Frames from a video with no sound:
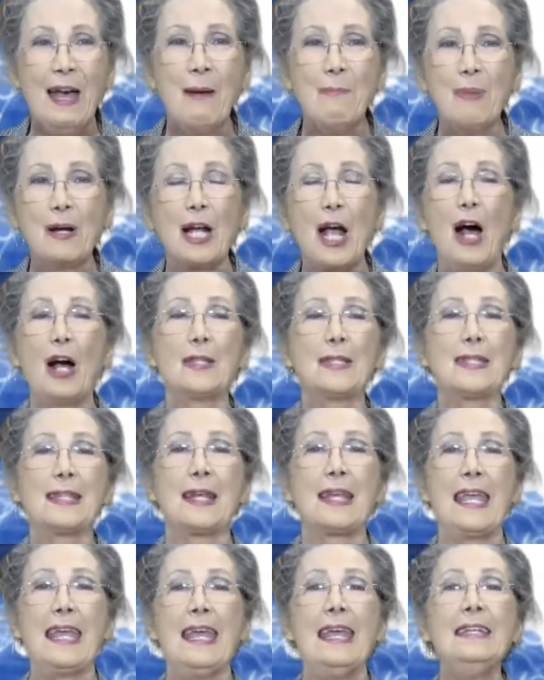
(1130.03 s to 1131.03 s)
because the
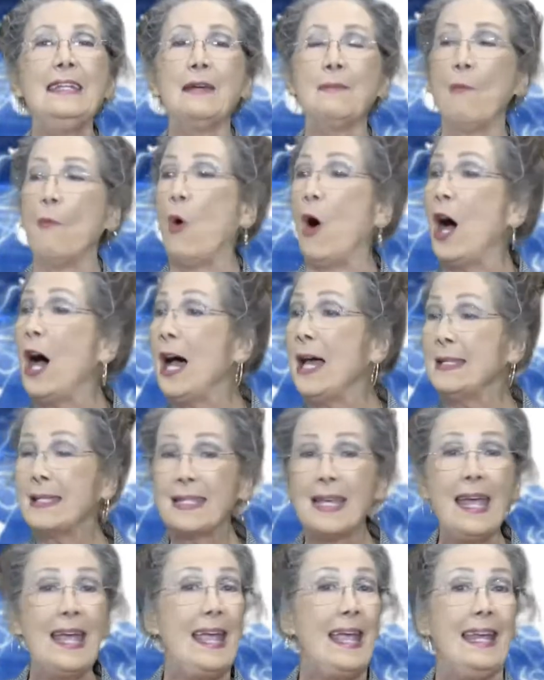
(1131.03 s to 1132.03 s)
kingdom
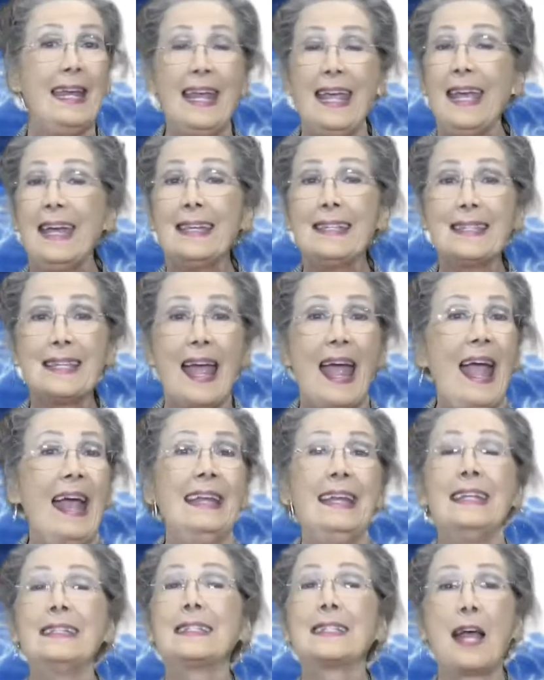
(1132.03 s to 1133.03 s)
was, it is,
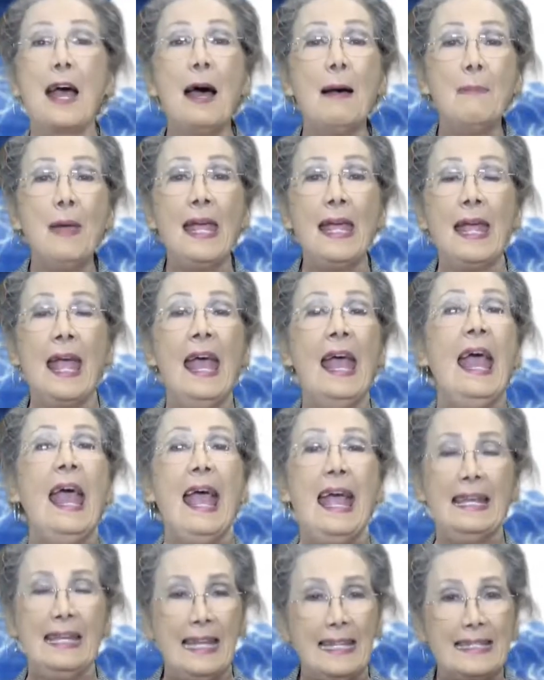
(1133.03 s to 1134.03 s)
and it's coming.
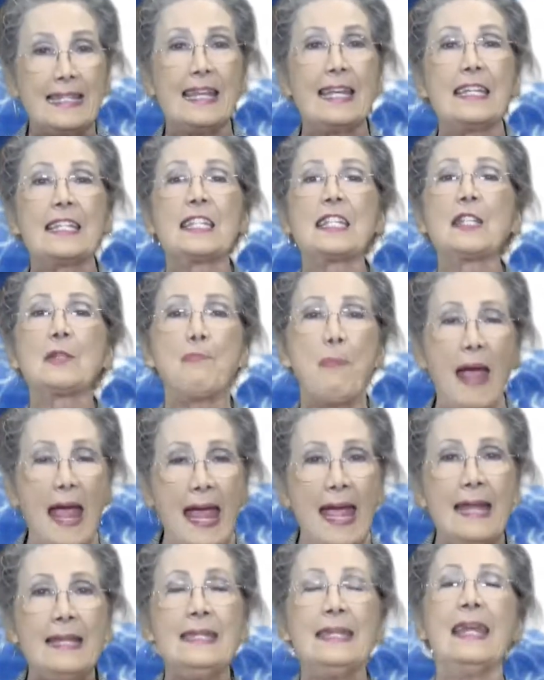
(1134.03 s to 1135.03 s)
And it's
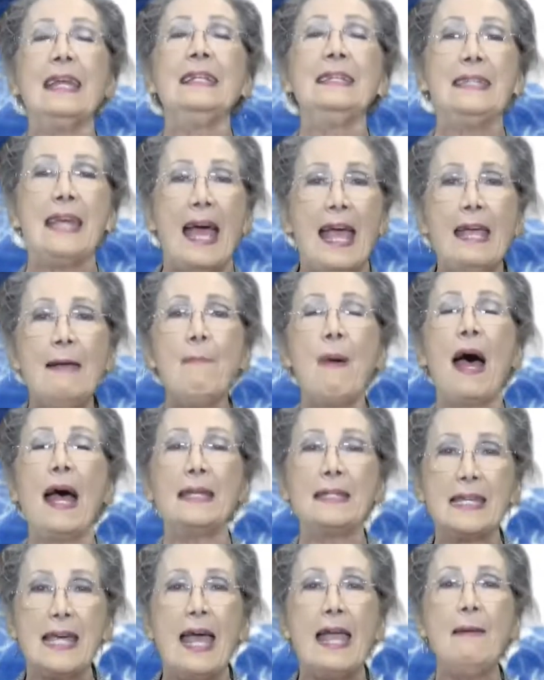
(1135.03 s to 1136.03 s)
expanding day by
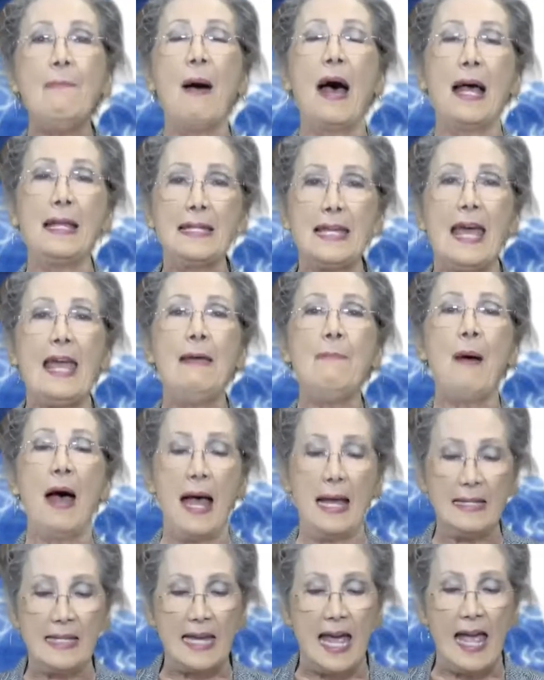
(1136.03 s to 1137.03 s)
day by day
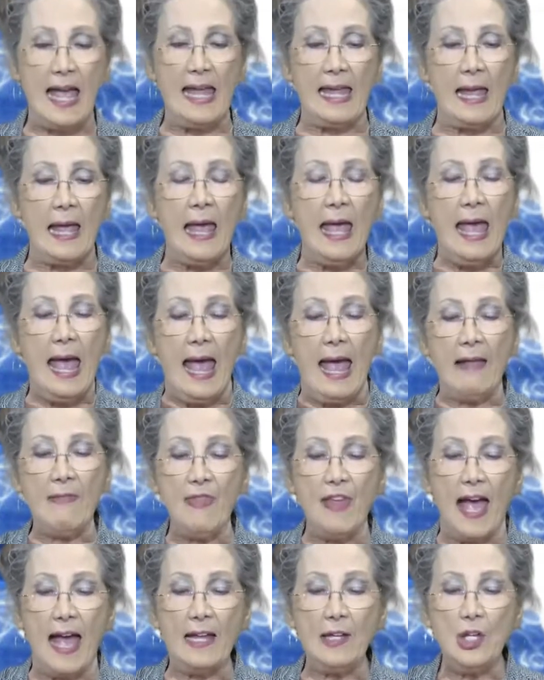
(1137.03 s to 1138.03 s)
by day. And
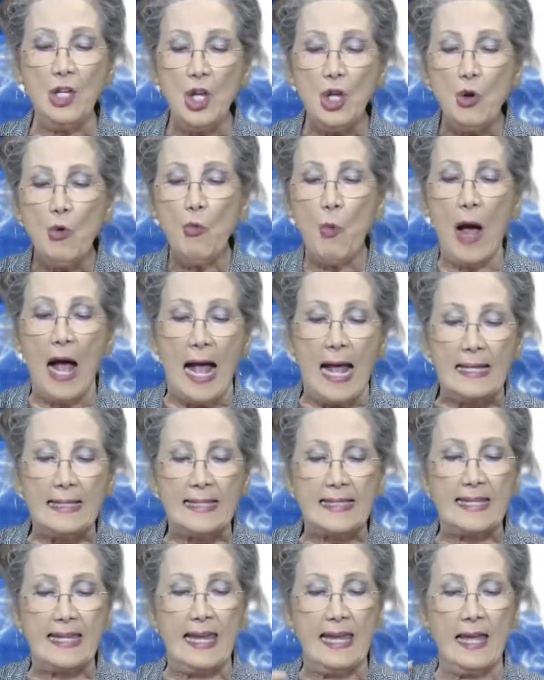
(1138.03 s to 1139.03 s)
that new
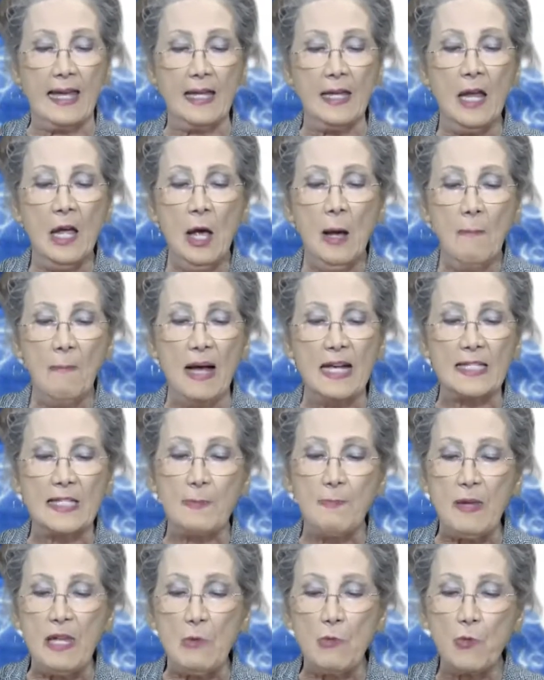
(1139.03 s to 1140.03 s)
wineskin
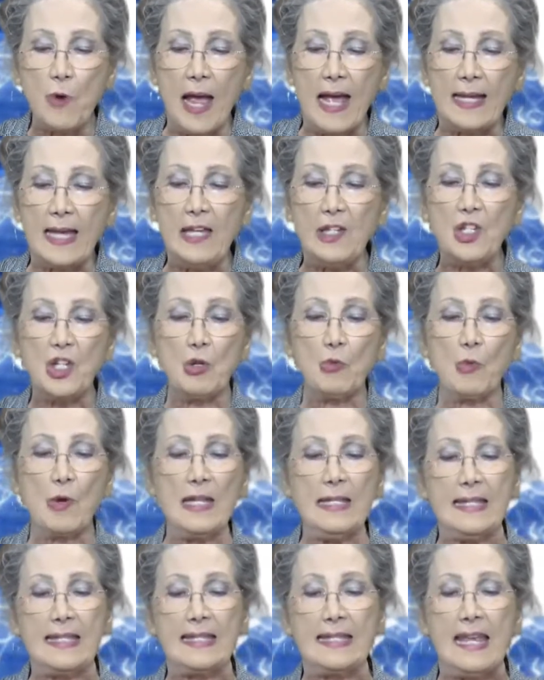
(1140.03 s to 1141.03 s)
must be ready to
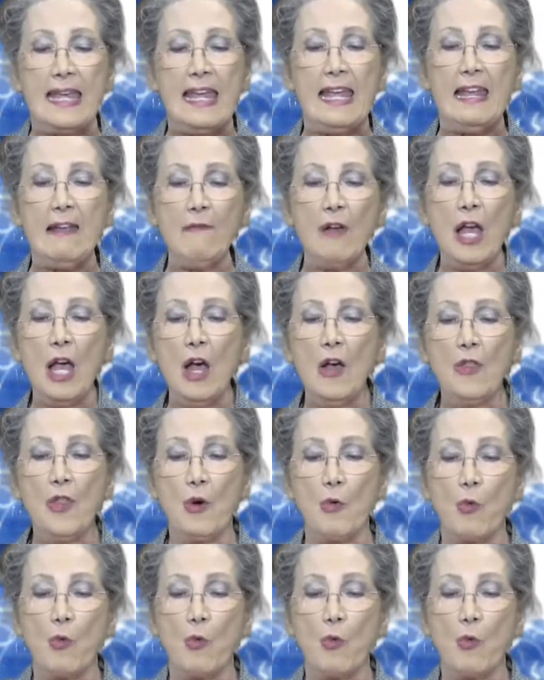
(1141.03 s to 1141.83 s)
receive the